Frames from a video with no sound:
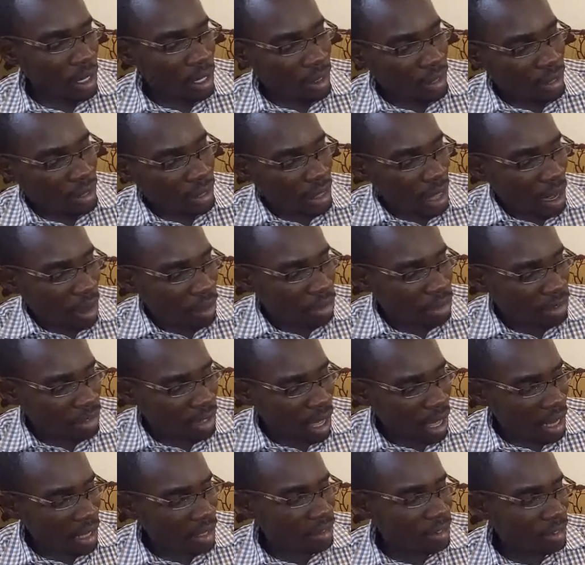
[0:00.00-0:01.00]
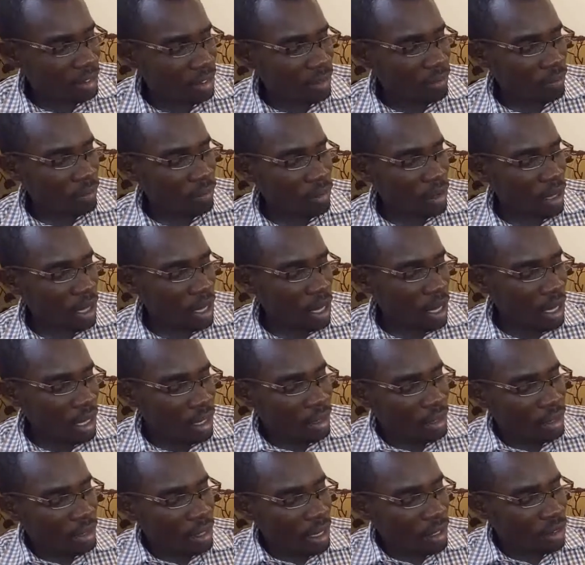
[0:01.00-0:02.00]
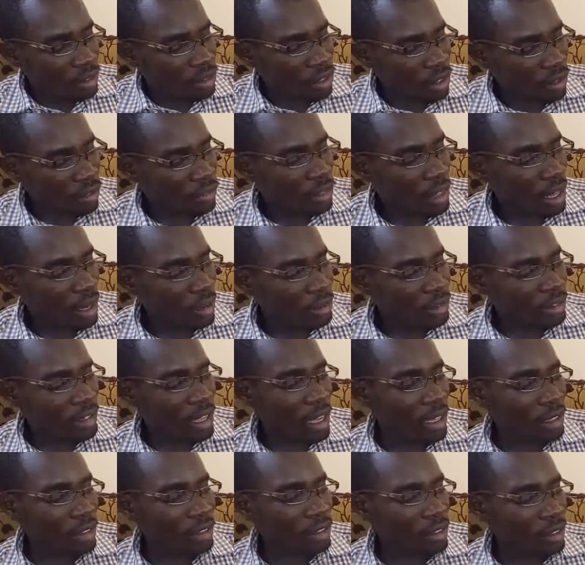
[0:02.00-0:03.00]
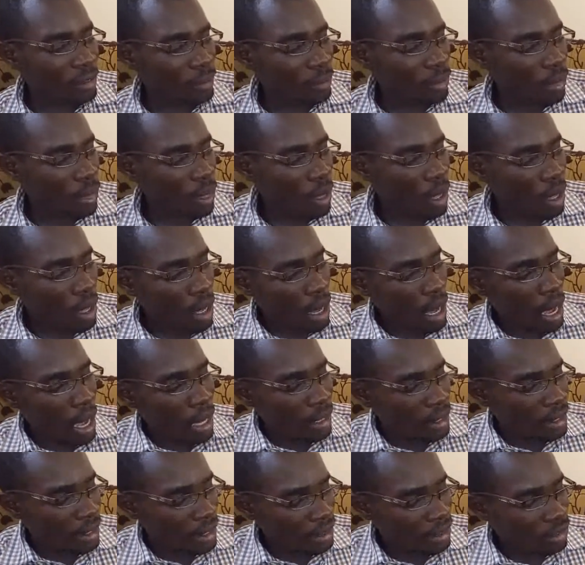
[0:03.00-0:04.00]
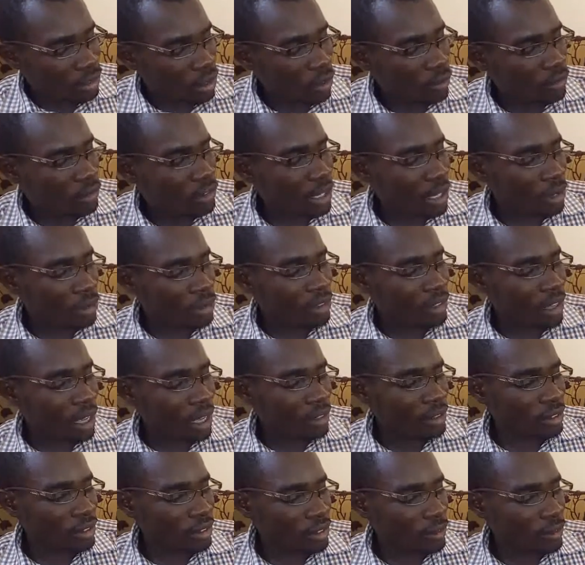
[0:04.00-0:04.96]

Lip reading: thousands, tens of thousands, hundreds of thousands,